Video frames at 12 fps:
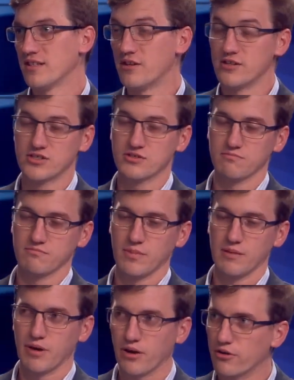And there's
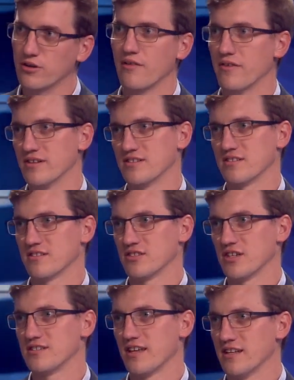empirical evidence that
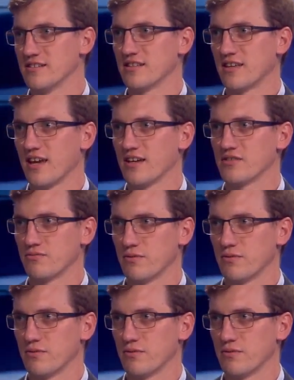suggests that is the case.